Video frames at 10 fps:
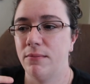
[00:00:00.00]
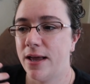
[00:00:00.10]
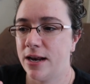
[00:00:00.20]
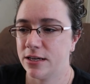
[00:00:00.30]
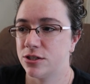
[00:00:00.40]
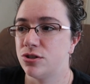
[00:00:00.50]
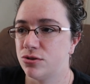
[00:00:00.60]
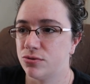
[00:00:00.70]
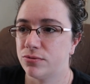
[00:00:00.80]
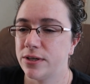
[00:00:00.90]
an
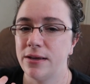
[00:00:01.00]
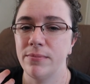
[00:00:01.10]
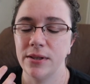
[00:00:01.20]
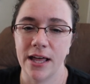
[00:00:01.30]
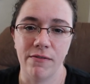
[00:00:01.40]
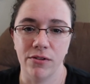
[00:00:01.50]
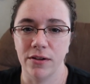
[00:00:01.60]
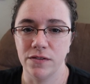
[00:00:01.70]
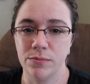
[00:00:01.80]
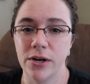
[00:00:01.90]
extreme
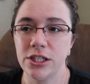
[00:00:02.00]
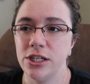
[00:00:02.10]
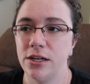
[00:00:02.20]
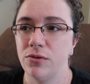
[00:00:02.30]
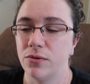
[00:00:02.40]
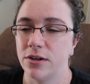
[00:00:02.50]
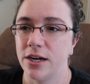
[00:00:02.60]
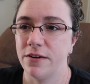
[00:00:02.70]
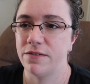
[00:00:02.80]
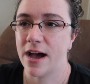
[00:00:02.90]
level of depression, or
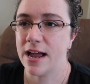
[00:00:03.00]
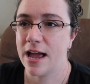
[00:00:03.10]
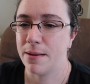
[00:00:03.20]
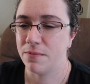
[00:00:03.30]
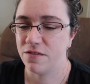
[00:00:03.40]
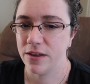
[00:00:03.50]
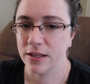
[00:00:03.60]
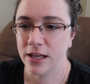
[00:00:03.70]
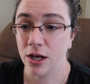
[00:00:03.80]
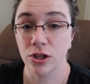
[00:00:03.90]
if I am
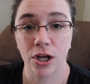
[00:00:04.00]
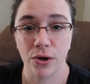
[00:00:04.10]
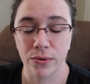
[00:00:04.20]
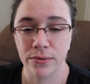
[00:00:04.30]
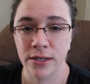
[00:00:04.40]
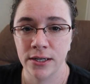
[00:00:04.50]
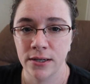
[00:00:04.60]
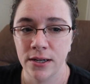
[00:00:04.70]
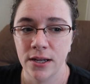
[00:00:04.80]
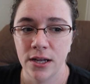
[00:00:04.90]
feeling alone,
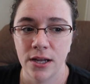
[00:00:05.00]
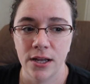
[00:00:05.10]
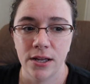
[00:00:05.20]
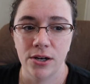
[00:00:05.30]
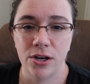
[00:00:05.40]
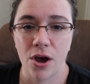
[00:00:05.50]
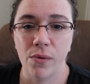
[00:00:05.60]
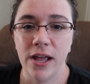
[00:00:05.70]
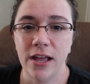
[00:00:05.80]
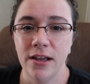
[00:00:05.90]

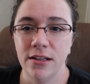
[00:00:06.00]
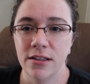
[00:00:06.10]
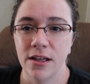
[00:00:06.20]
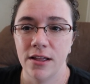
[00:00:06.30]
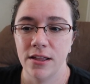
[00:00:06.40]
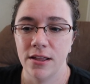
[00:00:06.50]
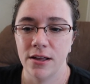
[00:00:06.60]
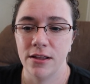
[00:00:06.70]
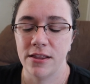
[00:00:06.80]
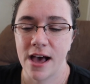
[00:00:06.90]
knowing
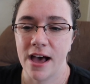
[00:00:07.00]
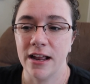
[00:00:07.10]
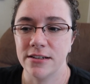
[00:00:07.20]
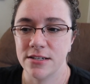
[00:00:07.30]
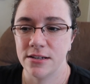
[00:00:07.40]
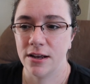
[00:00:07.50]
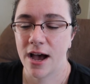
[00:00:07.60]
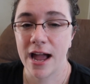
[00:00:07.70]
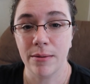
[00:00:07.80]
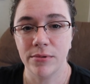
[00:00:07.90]
that
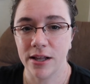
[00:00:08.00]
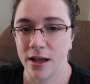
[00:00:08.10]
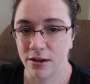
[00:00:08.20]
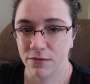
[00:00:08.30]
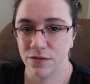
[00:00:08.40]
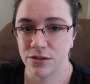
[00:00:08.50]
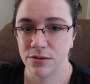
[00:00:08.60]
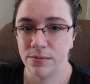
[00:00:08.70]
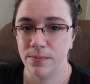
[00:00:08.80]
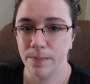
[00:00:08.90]
I am
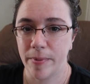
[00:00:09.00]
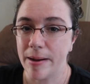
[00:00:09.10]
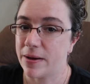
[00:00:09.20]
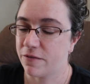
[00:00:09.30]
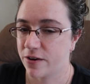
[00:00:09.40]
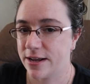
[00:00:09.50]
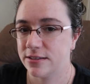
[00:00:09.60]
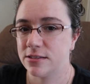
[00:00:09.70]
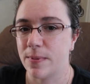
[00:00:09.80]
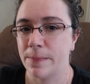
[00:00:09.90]
loved by my
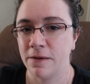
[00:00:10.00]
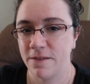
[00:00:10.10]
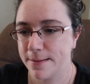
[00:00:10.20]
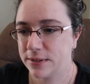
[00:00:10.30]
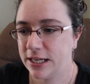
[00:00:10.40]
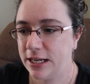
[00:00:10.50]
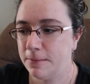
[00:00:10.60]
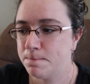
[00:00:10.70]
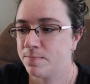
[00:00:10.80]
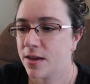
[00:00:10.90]
friends, by my
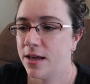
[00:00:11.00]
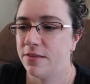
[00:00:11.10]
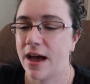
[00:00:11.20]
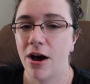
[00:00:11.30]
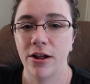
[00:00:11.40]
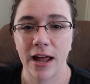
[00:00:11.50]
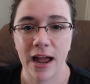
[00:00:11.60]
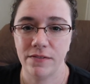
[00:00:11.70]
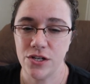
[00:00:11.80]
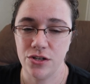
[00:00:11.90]
family, that all I
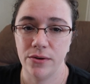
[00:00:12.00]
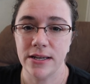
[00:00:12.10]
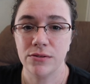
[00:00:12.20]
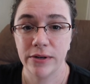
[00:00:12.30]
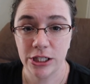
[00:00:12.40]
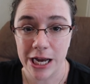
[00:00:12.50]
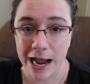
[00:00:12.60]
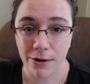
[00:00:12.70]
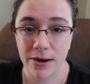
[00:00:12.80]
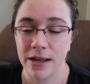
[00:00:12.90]
have to do is reach
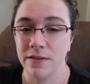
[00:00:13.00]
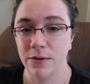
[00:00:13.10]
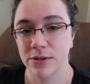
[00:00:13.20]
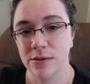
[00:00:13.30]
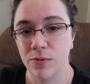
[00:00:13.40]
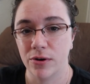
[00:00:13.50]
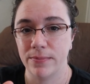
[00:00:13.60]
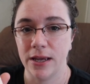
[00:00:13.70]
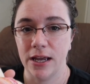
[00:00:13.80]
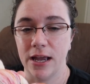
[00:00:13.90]
out and they will
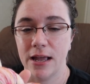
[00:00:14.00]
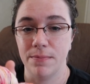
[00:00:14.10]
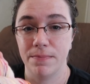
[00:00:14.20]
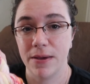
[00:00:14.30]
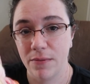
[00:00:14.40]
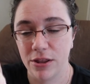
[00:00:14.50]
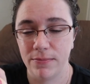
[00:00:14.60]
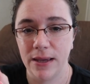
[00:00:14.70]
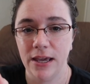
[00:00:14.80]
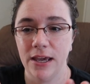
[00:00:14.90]
support me and be
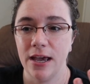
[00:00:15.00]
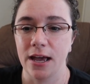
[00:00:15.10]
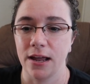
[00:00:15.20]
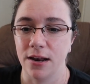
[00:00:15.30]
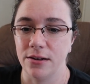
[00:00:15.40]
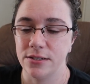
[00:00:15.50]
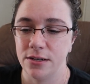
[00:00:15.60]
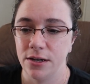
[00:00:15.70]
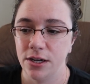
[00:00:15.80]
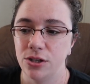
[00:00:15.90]
with me and
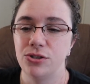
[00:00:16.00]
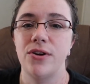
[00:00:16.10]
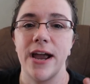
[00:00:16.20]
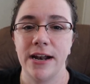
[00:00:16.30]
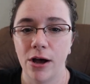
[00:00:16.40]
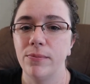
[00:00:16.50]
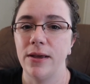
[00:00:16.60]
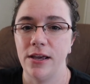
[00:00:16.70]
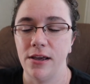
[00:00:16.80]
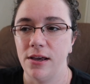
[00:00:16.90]
try and help
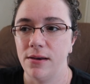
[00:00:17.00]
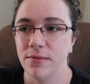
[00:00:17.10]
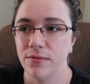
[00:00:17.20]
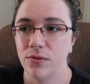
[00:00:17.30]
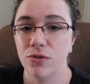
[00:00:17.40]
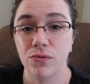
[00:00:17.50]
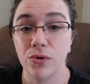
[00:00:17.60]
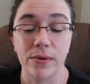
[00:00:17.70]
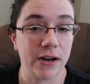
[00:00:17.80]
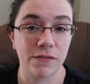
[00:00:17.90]
me
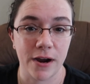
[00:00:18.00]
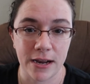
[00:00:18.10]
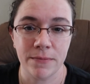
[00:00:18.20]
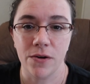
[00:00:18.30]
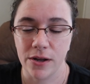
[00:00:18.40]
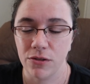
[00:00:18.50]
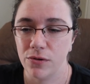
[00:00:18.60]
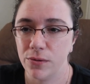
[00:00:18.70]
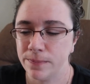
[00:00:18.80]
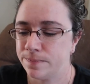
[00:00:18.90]
through whatever I am going
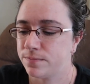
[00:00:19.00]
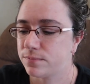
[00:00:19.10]
through.